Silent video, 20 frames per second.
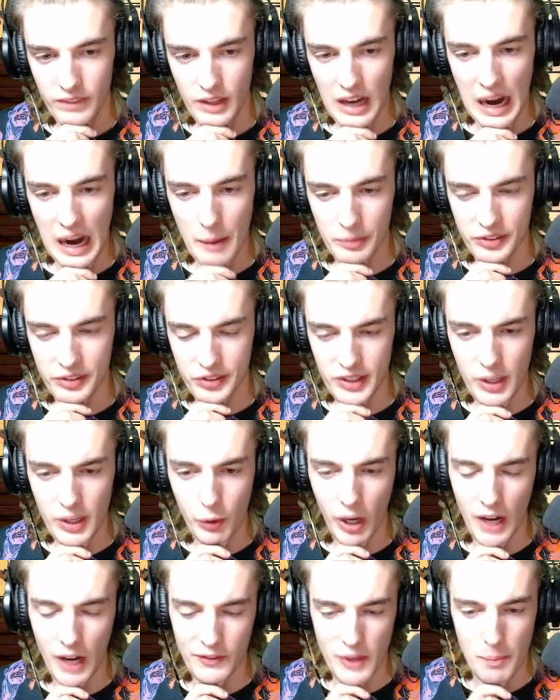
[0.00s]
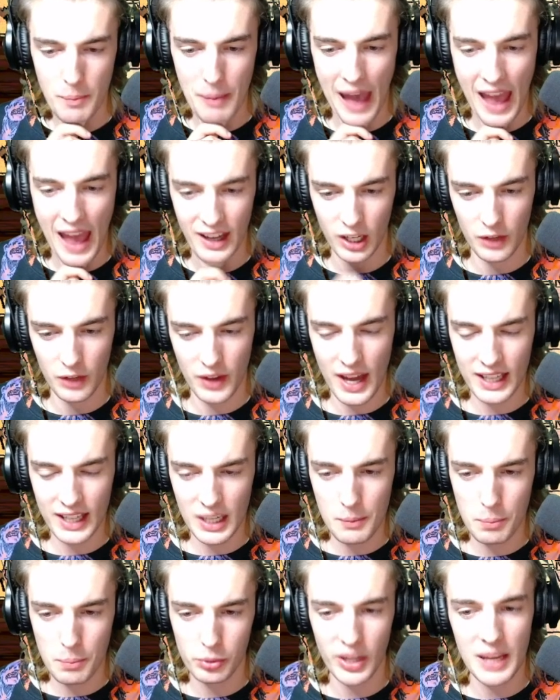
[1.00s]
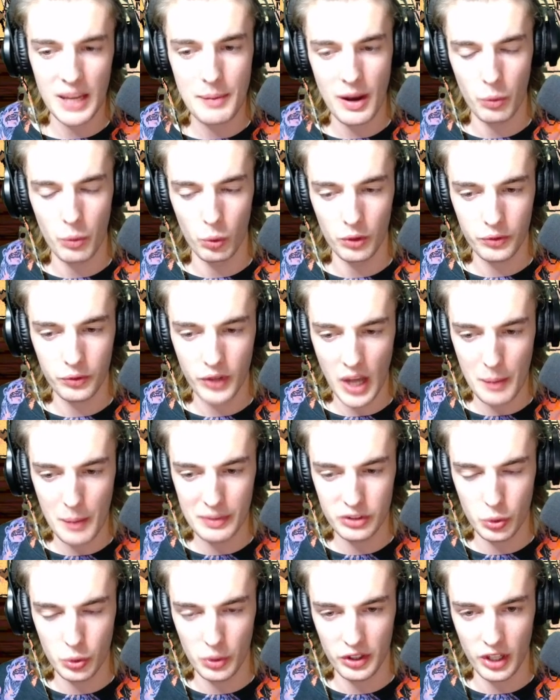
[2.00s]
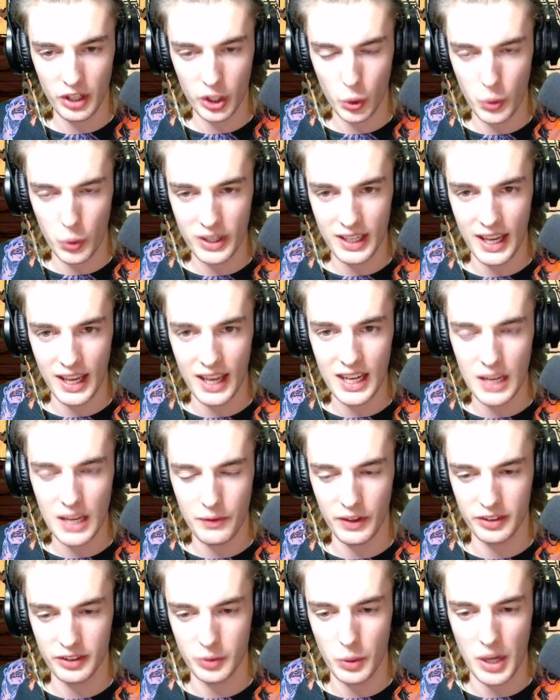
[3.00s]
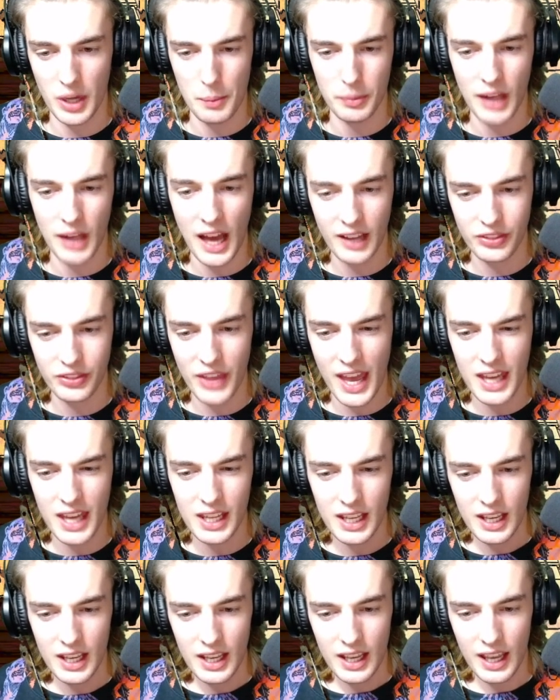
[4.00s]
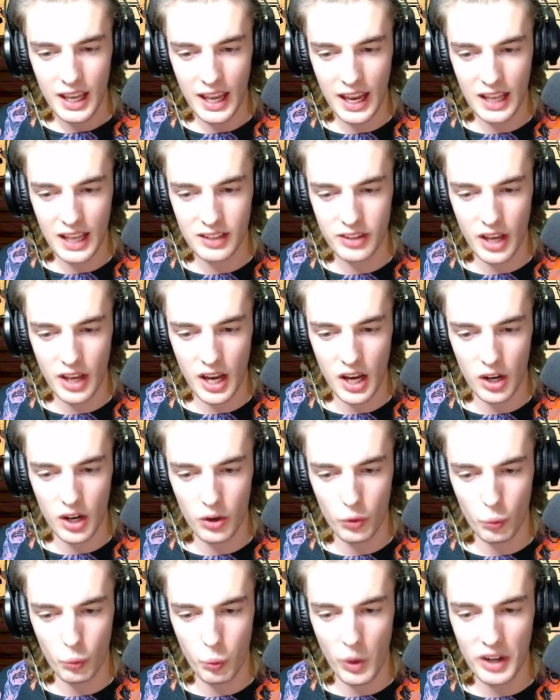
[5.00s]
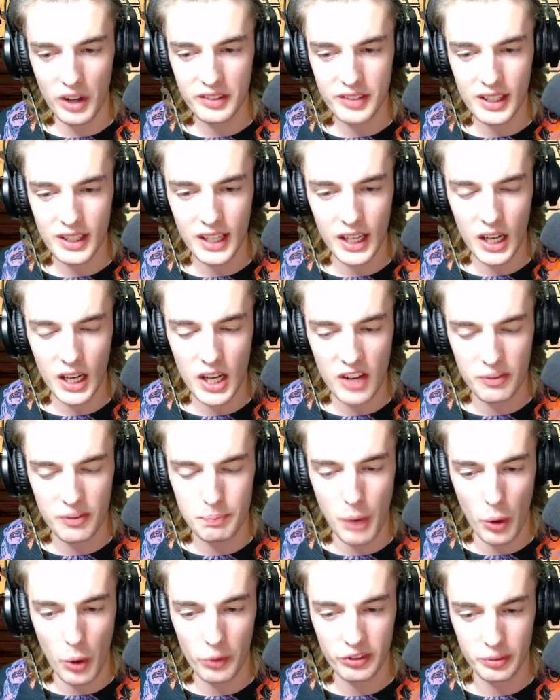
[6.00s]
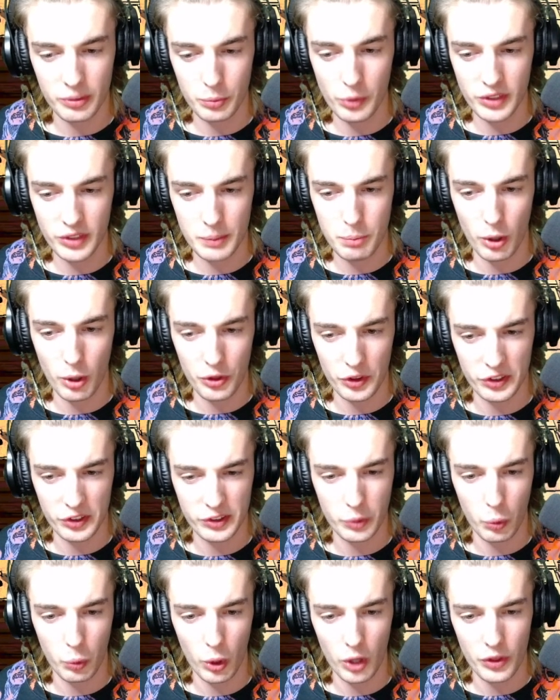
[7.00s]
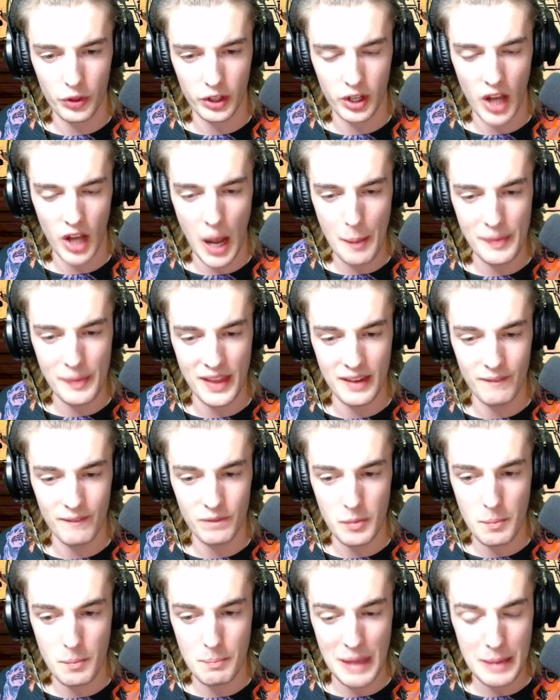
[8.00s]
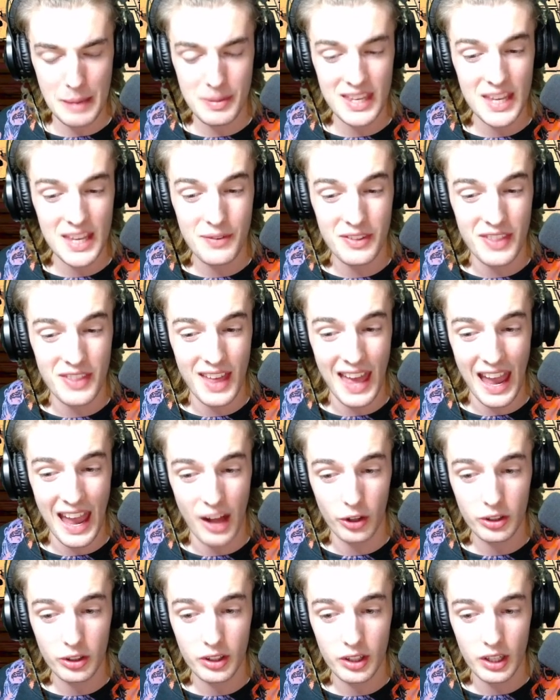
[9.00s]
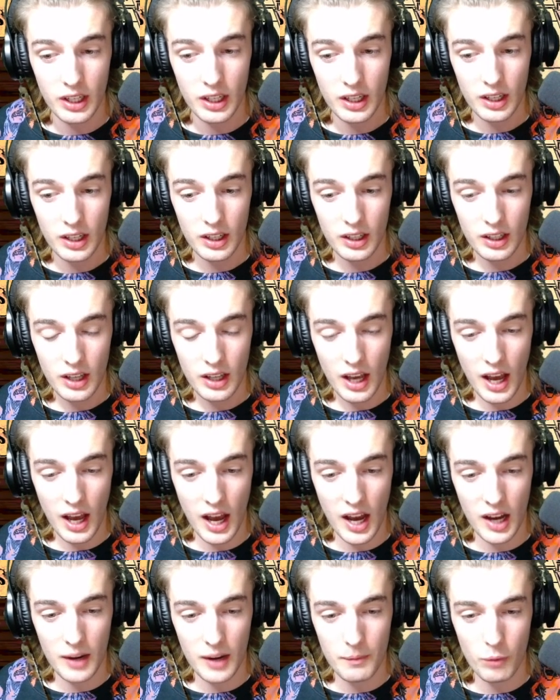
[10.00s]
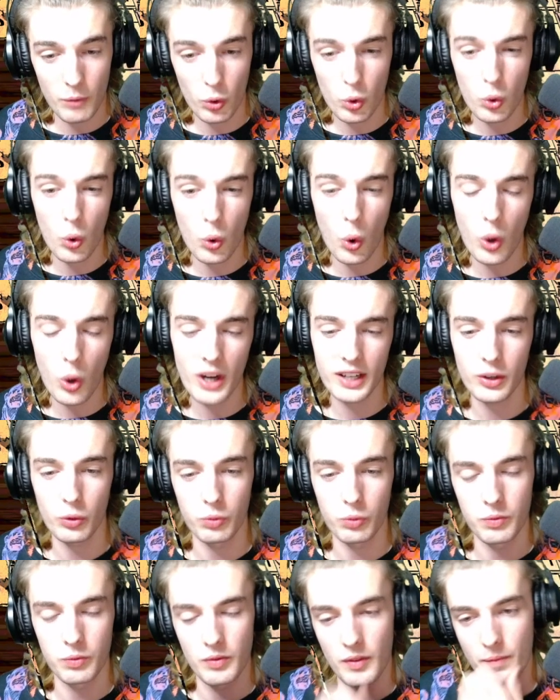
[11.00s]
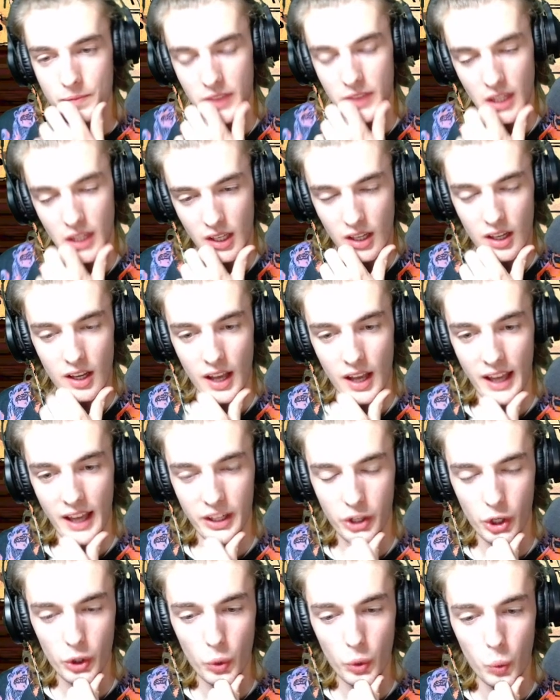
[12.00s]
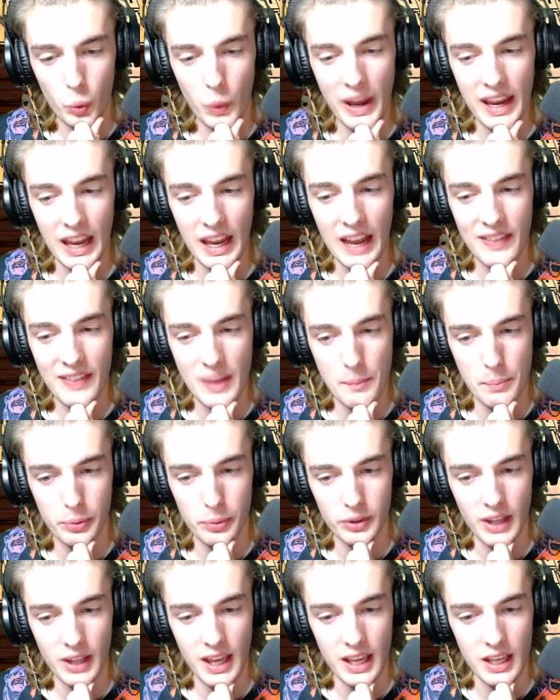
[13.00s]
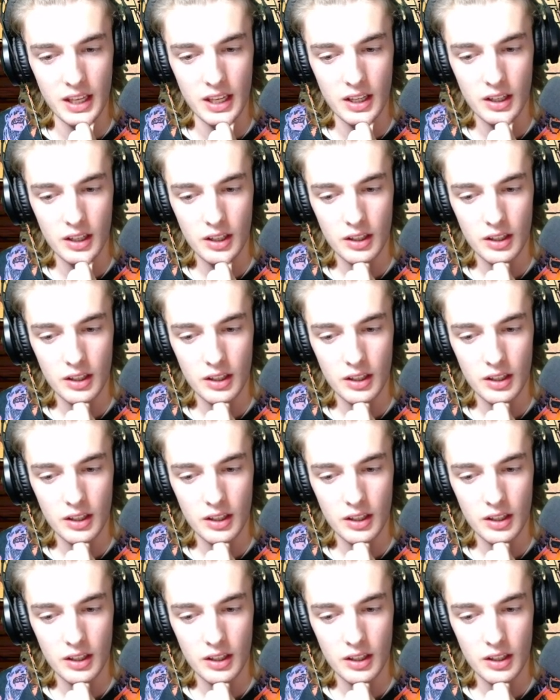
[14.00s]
I'm seeing right off the bat here that I can play my Wolf Cub and do a quick hit if he doesn't want to block that. And once I get enough bones from losing both the squirrel, the cub, and then maybe even the elk. Or I could wait and then play.